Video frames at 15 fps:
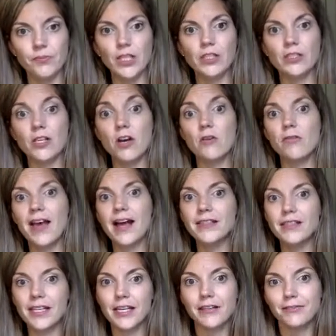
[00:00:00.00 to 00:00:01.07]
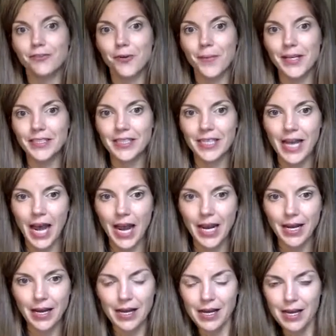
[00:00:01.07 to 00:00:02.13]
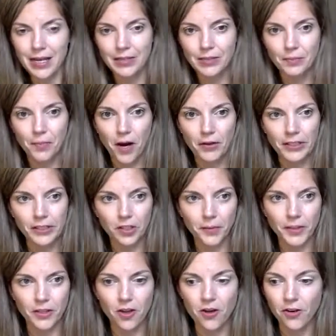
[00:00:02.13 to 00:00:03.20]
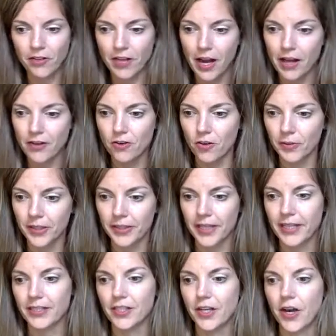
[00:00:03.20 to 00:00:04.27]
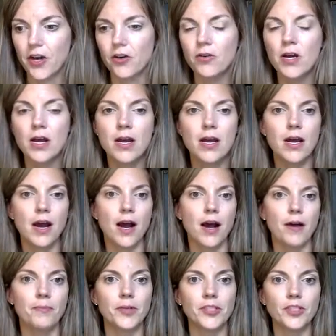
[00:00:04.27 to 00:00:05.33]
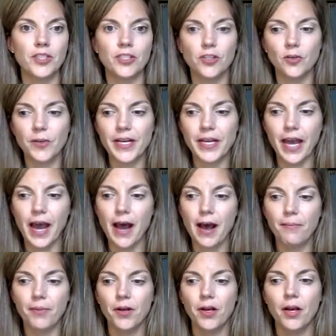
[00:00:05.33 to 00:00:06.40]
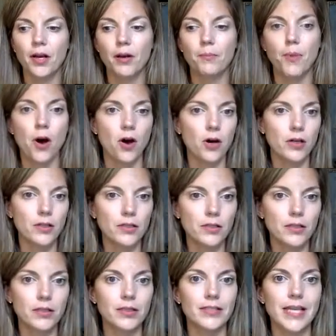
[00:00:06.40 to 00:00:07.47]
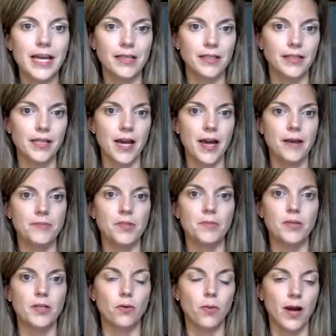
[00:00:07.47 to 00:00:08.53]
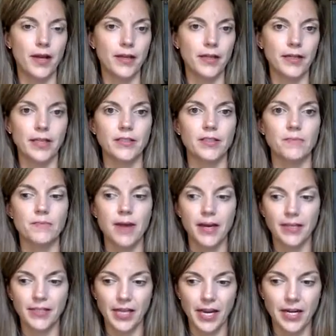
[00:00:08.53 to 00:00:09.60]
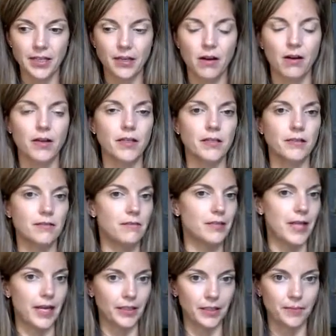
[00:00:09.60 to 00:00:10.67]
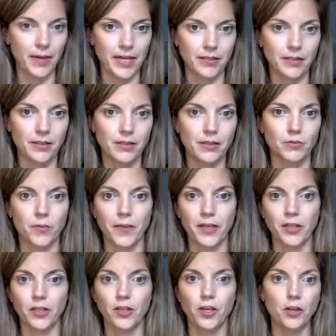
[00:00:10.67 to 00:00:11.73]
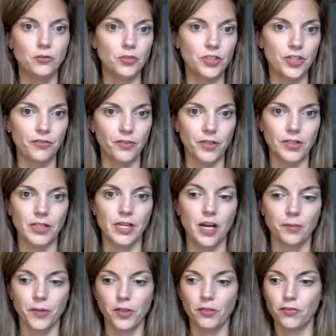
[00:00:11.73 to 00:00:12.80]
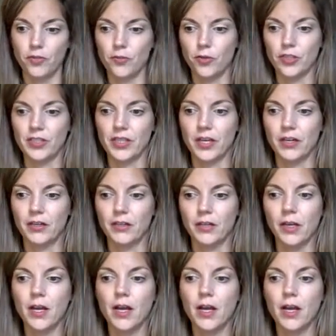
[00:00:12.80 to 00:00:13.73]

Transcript: So that's it for me today. It's probably a little bit longer than I'd normally like to go. But just to recap, pause, take the time to be quiet and to meditate on a daily basis. That will make a huge difference in helping you feel more centered.